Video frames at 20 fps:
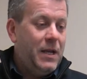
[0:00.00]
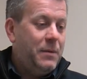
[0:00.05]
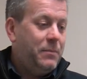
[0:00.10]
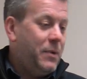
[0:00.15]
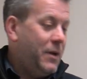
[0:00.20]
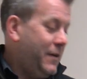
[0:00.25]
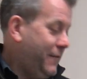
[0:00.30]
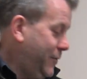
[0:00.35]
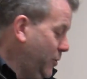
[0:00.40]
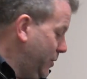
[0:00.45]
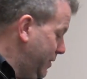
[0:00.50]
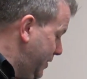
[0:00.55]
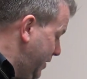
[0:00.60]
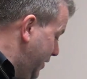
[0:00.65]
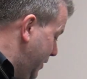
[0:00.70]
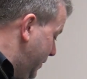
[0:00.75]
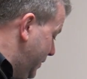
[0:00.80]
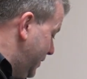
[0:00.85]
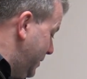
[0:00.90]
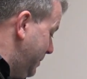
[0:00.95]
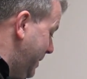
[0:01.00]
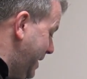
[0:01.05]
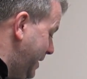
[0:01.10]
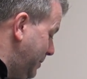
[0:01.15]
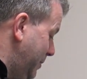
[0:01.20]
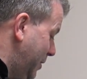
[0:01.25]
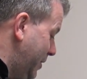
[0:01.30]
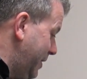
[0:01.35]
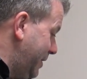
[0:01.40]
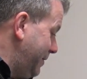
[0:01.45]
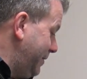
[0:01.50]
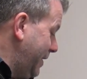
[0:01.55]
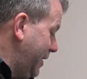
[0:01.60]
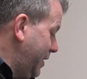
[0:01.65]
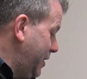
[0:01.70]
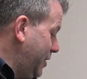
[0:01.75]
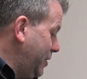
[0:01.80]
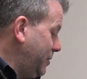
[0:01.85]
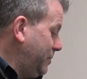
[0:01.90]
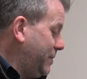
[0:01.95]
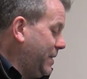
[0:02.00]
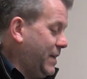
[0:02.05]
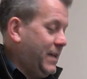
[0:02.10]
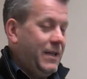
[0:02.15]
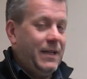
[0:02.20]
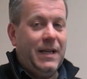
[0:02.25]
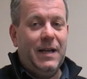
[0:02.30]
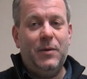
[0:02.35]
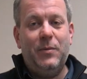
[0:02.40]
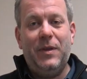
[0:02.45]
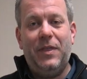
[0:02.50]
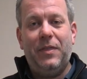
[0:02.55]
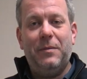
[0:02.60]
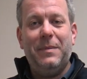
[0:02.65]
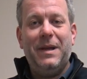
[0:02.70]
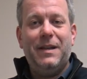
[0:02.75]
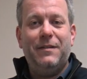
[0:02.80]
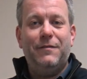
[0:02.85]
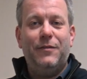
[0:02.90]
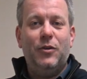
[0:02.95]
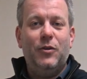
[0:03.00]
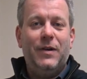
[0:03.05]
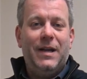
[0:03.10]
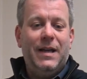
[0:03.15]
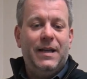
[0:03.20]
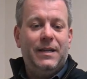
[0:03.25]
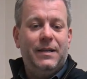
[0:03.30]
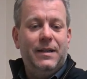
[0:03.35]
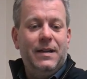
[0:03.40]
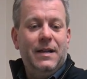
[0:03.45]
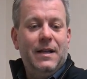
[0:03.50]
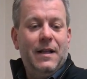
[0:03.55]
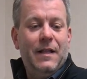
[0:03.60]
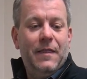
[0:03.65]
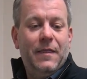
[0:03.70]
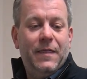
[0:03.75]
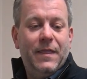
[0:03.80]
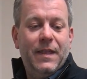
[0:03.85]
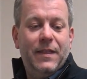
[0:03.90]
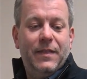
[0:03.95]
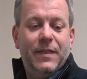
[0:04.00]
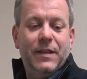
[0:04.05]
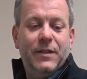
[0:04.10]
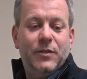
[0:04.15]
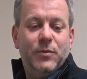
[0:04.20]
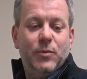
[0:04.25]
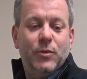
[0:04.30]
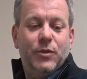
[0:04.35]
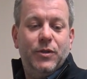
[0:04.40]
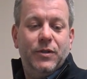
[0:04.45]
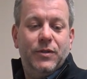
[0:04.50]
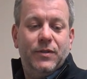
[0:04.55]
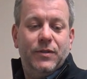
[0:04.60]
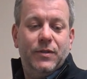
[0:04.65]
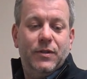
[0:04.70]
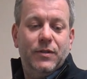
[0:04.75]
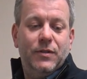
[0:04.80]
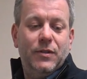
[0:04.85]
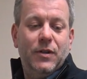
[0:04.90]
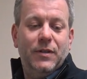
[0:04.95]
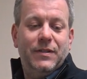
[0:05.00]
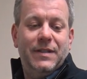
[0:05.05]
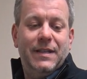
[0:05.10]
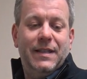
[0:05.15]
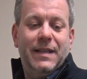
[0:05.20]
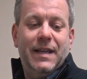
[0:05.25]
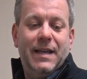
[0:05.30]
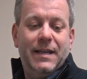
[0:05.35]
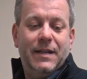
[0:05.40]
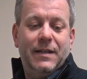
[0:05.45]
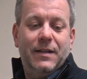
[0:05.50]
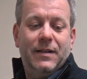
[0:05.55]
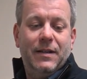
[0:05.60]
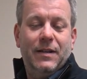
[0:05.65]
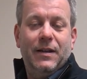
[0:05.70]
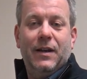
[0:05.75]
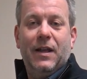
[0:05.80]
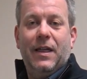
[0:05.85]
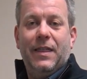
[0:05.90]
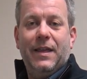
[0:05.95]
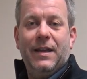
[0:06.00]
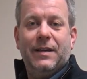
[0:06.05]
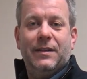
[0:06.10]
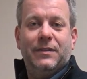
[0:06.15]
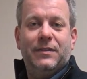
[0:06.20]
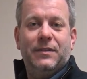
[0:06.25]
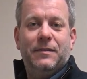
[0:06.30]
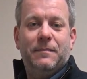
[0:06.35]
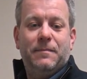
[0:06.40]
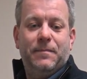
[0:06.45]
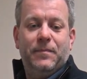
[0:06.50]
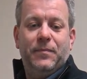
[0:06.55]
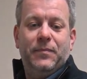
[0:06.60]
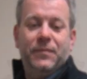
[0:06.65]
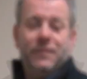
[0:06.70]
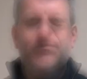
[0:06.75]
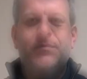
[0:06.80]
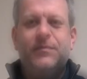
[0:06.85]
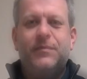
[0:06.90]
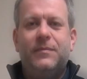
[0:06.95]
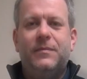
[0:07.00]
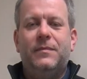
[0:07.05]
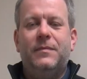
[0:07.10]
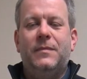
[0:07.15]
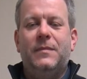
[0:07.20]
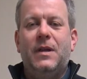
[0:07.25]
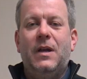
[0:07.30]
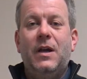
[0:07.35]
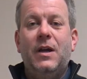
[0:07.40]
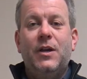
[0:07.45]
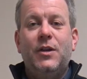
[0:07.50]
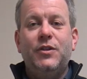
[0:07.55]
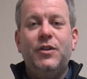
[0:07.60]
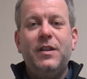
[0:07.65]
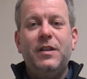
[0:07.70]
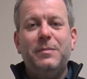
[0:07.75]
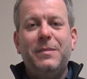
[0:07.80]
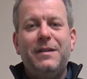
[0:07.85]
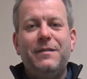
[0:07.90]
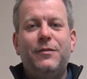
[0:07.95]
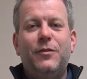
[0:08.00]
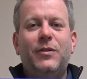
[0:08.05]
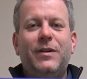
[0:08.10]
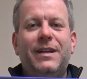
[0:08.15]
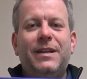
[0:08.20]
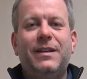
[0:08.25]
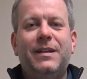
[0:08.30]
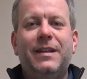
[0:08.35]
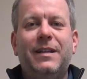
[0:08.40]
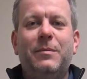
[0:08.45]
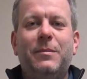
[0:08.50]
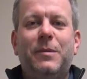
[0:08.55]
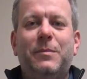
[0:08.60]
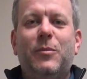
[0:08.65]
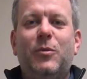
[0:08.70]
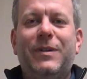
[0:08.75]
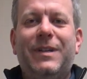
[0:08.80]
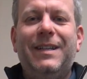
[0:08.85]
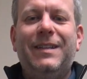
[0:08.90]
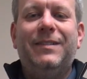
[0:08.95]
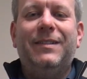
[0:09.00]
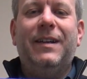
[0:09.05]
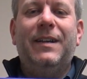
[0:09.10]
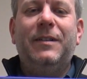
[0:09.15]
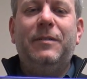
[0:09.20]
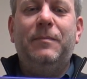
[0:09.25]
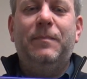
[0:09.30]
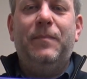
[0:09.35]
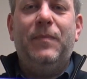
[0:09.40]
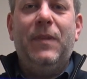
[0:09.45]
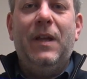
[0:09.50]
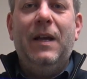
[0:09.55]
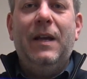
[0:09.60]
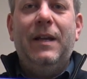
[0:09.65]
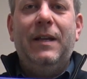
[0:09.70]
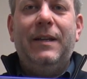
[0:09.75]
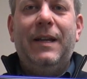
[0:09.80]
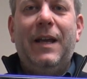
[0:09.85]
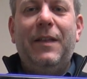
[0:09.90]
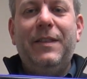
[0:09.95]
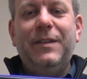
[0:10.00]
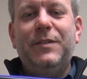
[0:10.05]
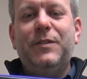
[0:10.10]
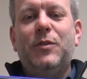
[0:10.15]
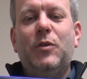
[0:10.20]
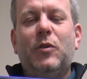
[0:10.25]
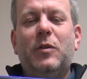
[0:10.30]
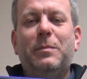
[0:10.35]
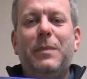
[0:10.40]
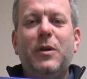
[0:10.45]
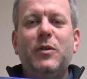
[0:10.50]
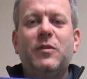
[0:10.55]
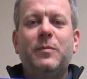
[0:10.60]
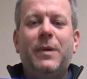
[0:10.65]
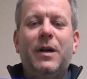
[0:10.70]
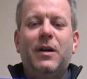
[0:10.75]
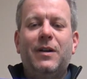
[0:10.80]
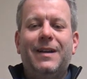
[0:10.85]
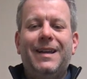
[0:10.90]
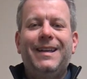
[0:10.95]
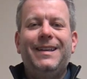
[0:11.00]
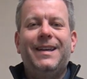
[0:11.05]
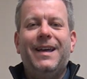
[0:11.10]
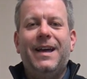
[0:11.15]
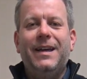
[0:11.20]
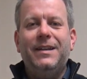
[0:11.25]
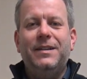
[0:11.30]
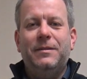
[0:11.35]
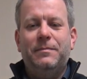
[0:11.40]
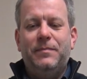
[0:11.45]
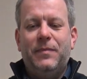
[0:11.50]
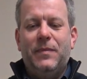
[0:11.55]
But if you want to use the main body of the vacuum with the main floor head, then this will just slot in the end like that. Show you the main floor head in a little bit more detail. Now this is called a motor bar cleaner head.